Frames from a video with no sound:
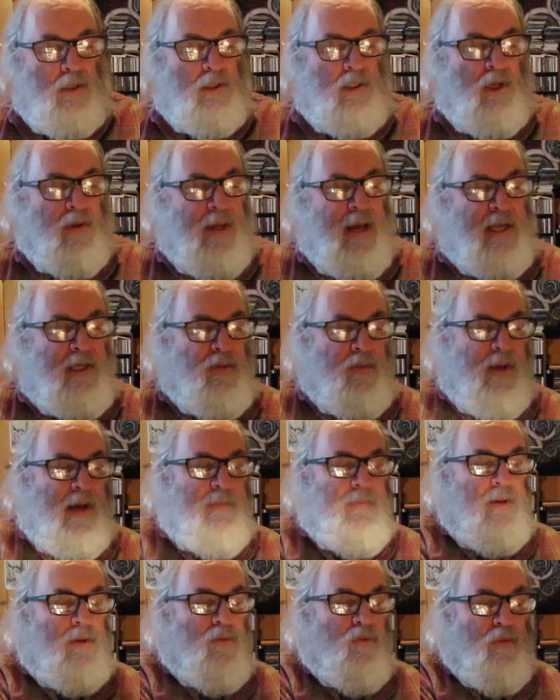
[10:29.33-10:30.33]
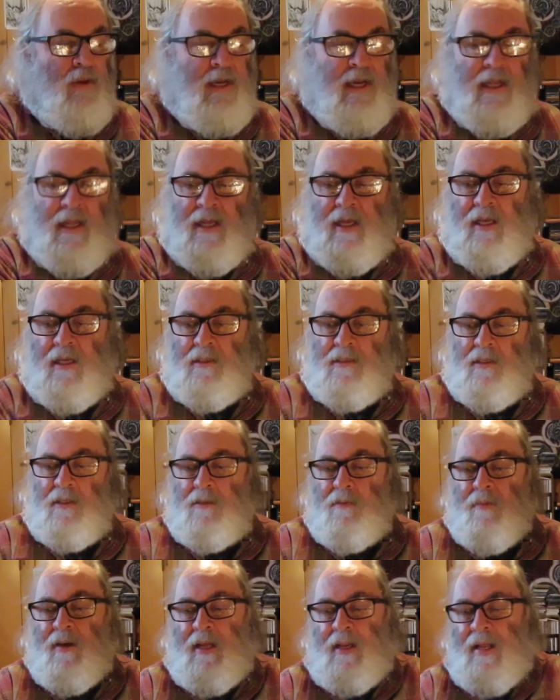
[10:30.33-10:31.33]
So that's what I've been reading
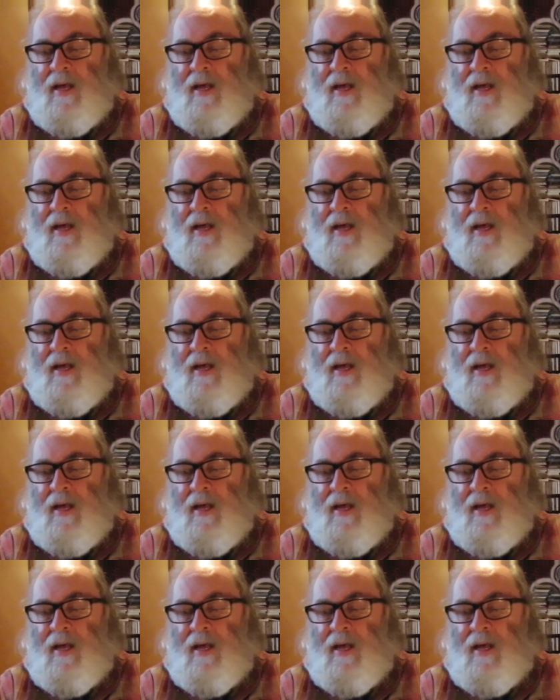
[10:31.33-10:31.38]
since my